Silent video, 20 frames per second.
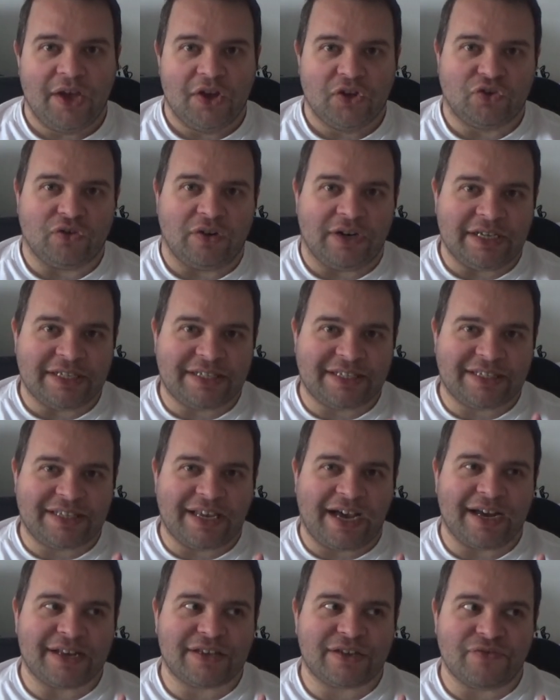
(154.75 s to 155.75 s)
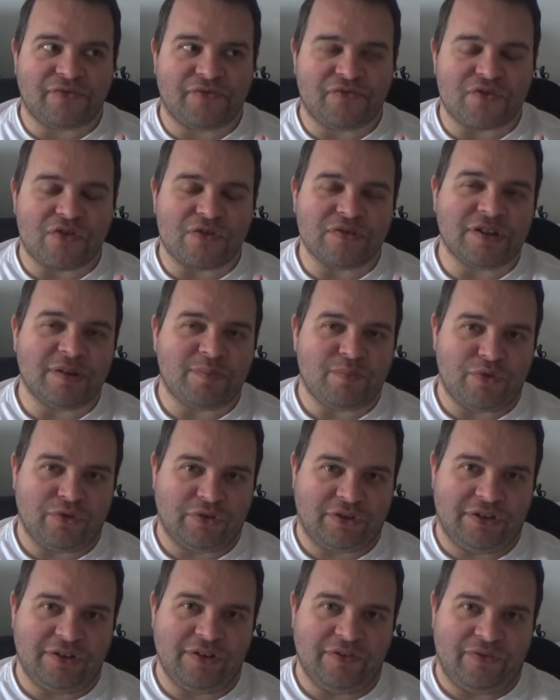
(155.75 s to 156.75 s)
So let's start from the
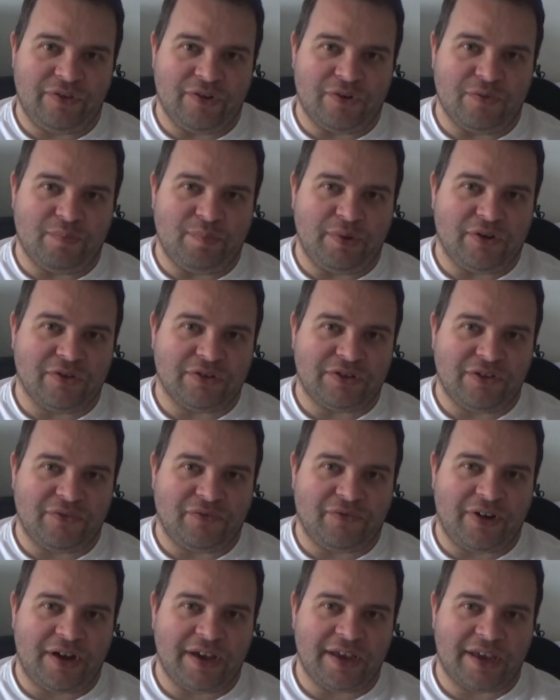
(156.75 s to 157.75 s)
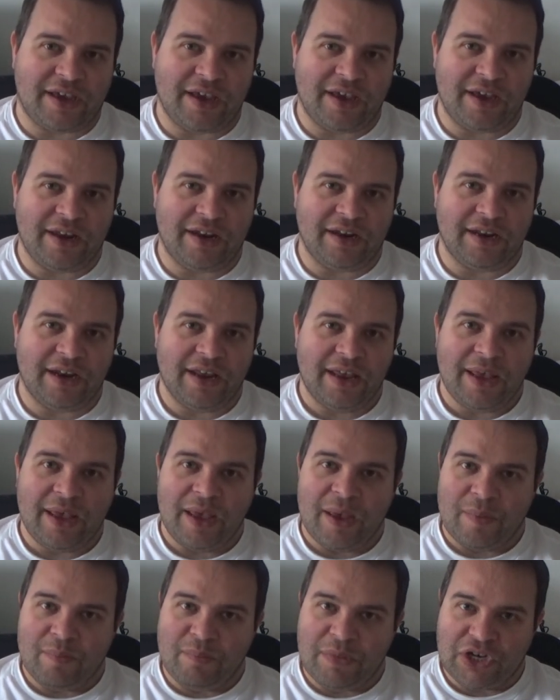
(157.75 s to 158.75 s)
most difficult, because if I can
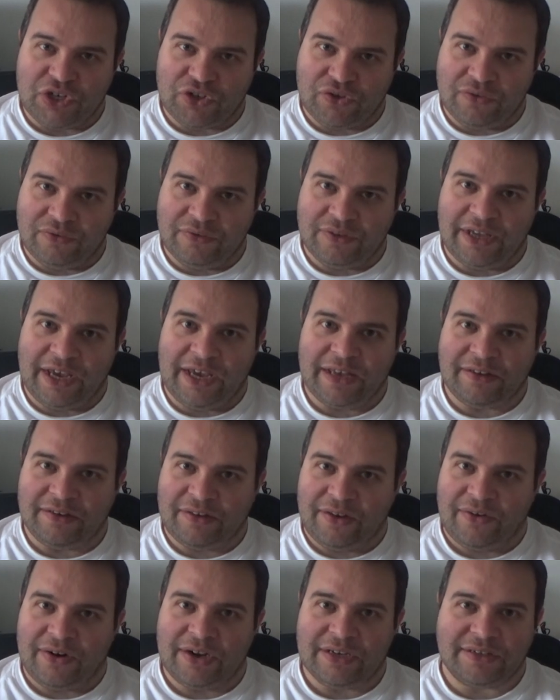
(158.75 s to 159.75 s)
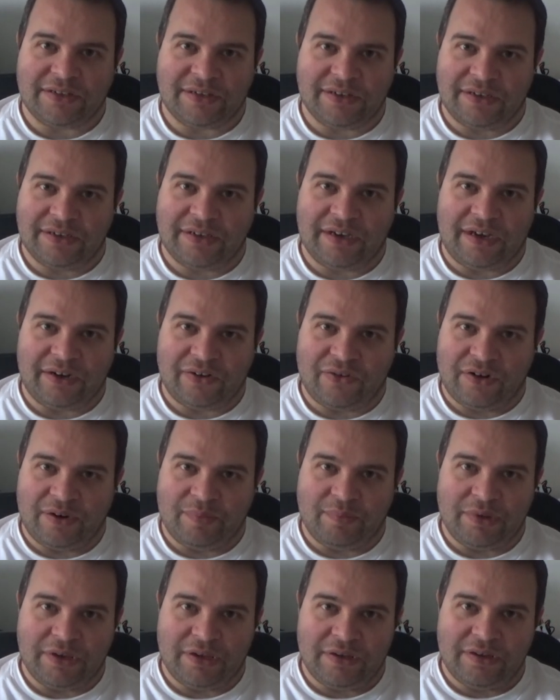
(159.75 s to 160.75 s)
manage to do that, the rest are gonna
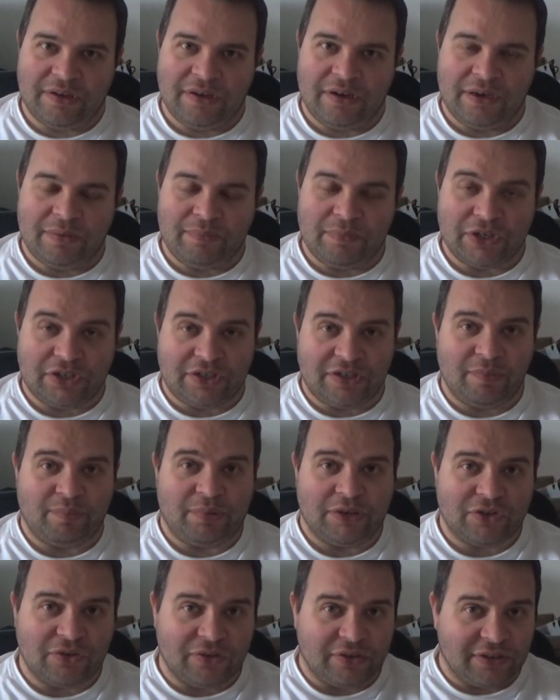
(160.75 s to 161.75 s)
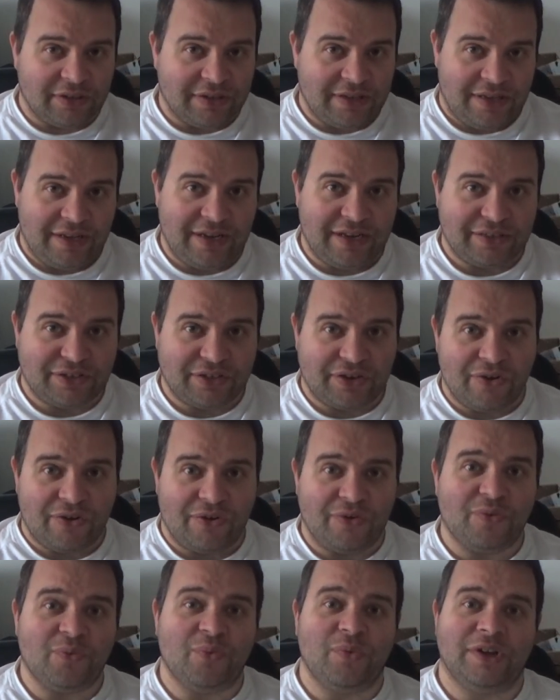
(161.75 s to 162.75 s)
be much simpler. So let's
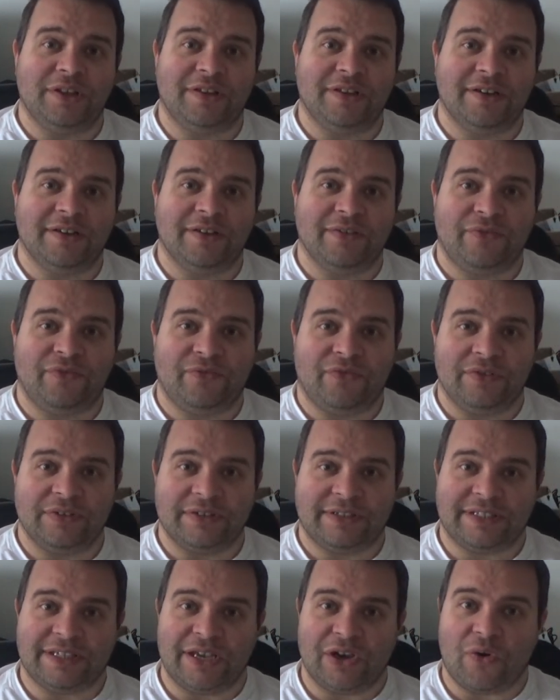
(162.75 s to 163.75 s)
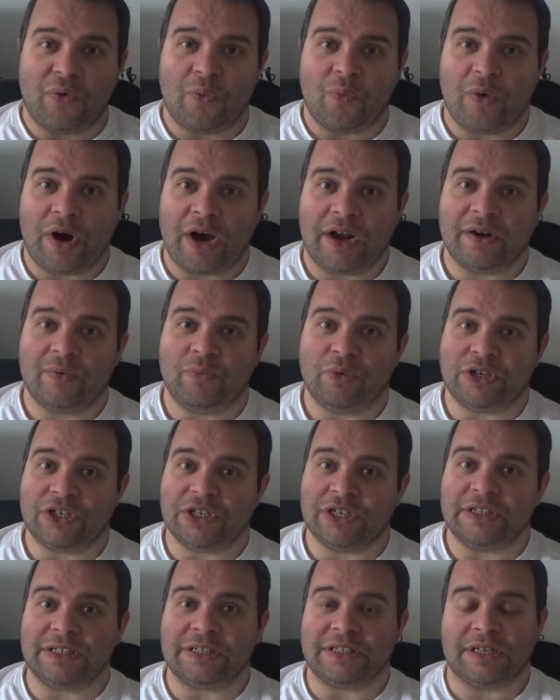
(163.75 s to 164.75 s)
go with the second one,
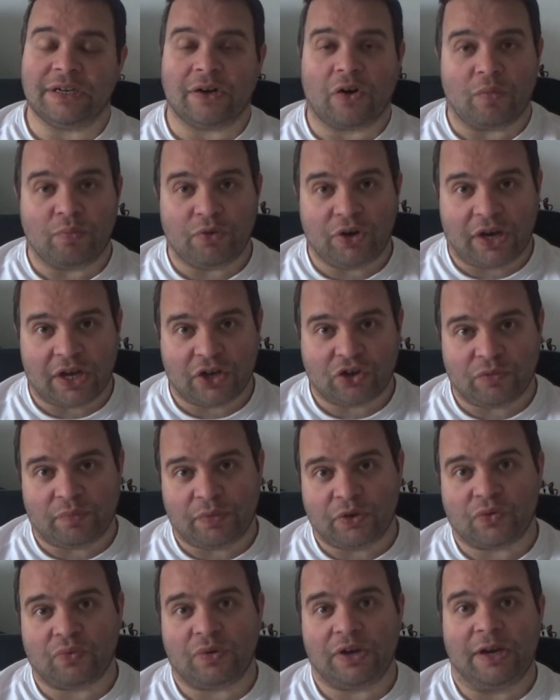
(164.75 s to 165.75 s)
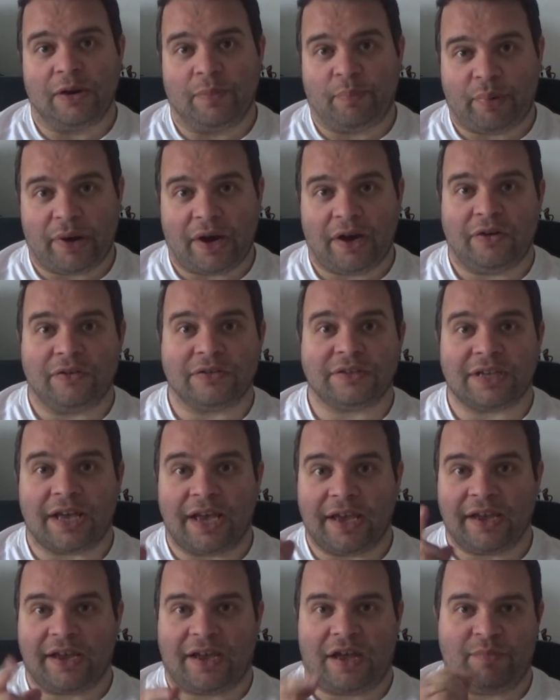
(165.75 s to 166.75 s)
which is communication between the pilots
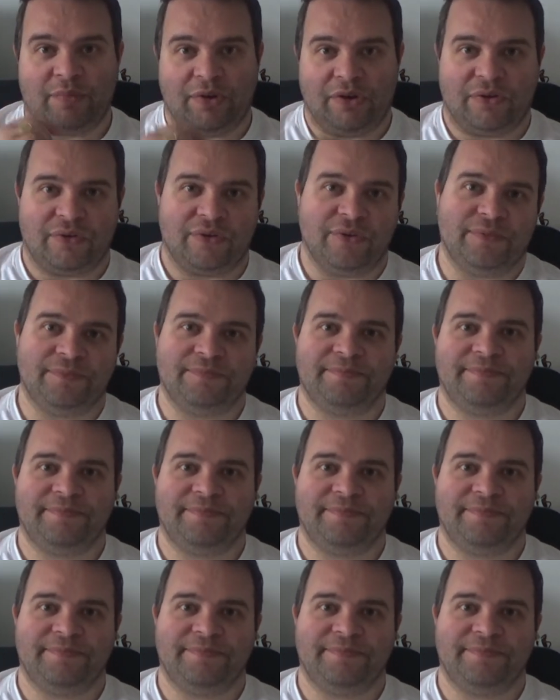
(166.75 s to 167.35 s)
and cabin crew.